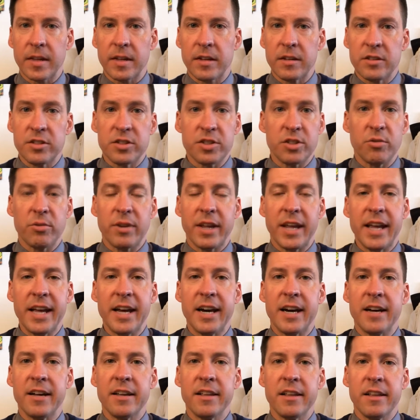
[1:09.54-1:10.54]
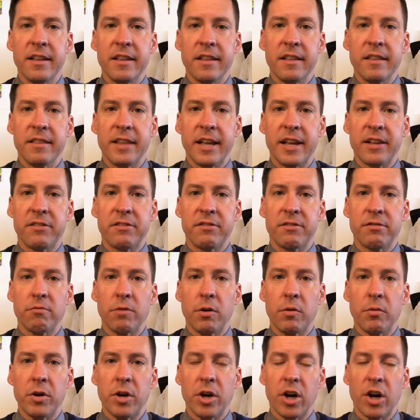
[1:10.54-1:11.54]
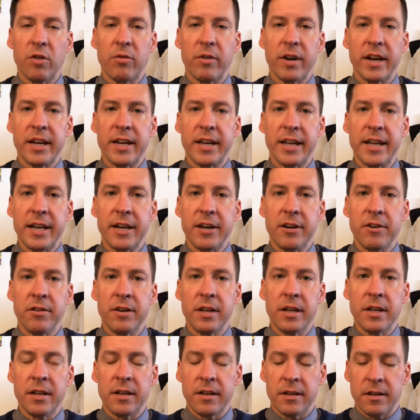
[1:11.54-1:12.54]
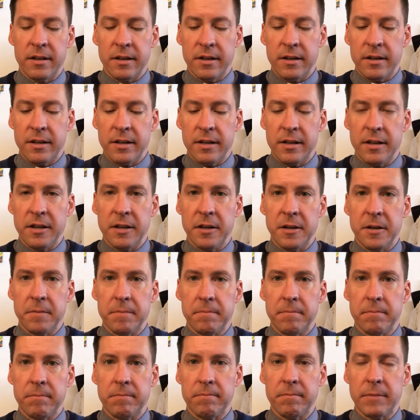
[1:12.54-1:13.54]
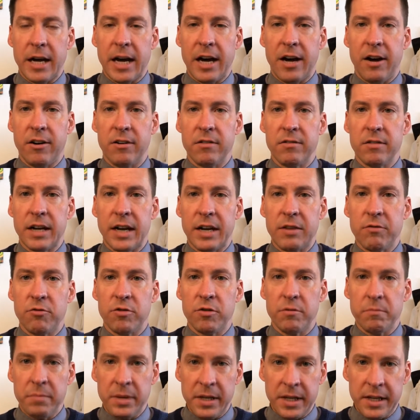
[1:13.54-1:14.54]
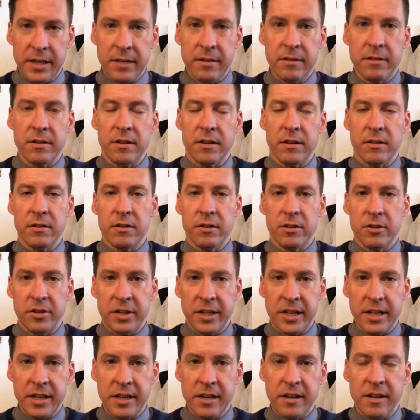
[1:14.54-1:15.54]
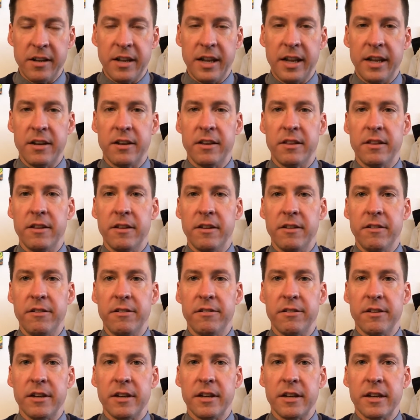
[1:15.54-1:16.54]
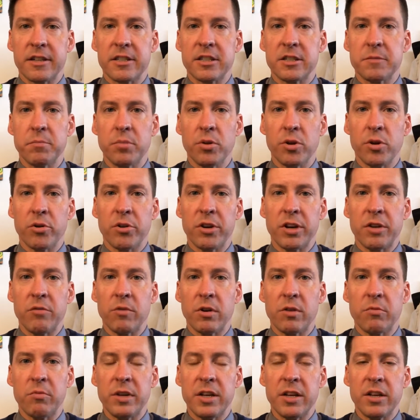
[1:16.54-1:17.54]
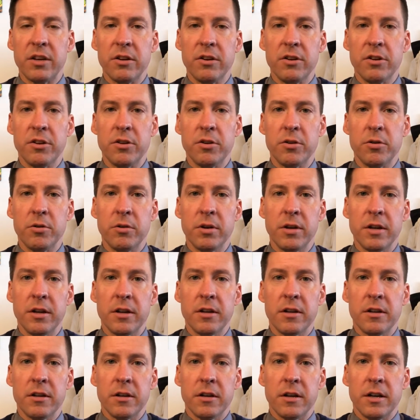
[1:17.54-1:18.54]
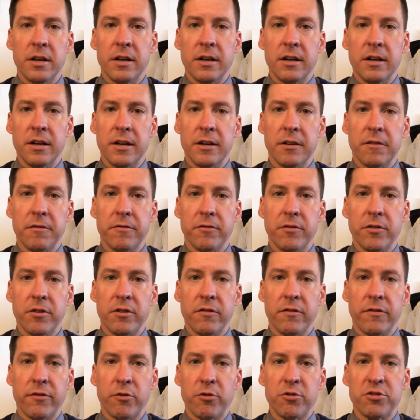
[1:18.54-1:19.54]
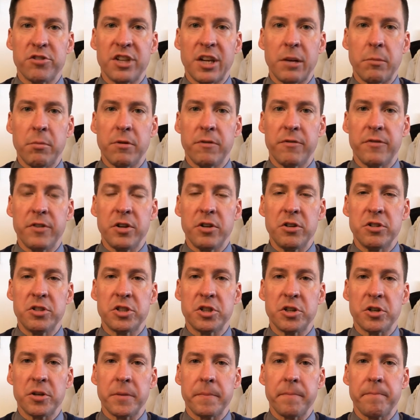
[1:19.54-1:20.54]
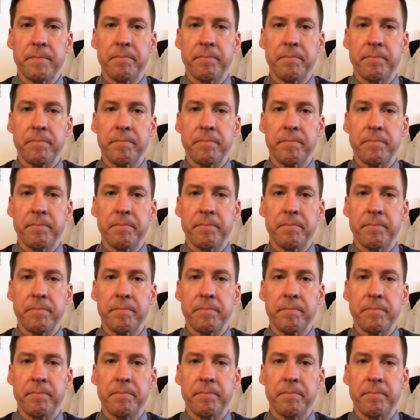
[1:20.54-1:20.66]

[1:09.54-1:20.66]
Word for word: so yeah, that's where we are right now. Um, I'll I will be looking into this and exploring what we can do uh, for the foreseeable future.